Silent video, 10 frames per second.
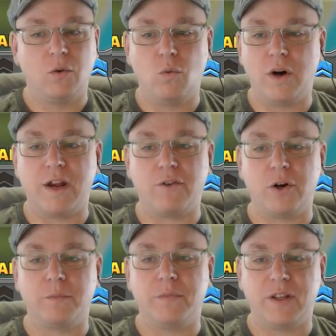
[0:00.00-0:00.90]

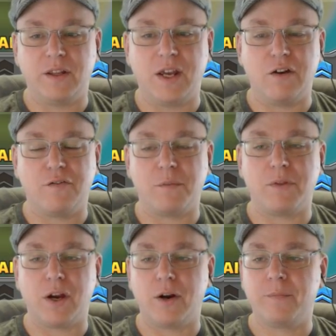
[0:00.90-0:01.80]
whatever gear from there.